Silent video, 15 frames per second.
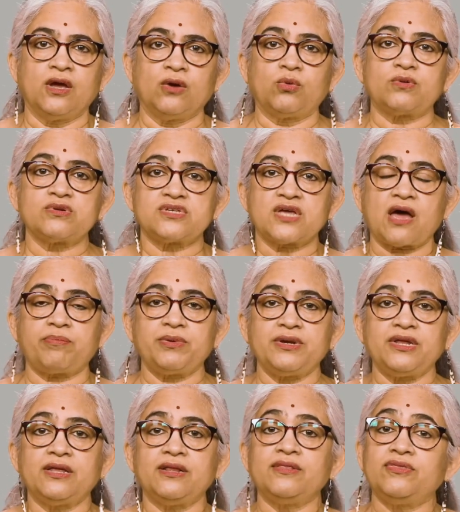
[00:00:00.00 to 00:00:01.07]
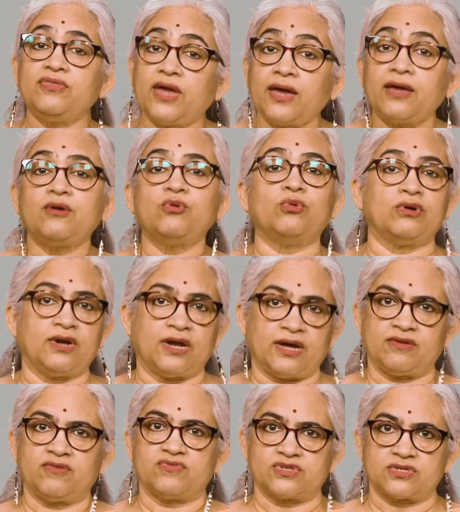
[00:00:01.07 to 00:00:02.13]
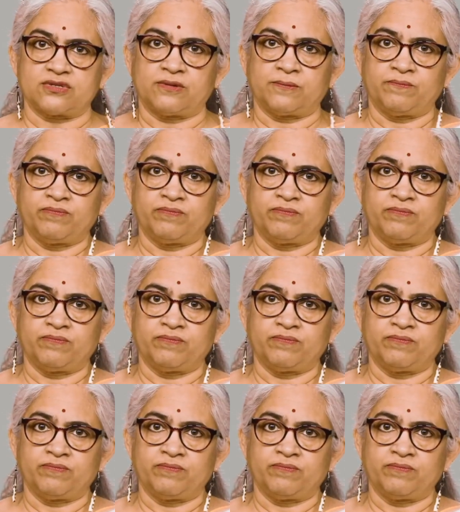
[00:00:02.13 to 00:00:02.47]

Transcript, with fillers: what was happening in their own lives.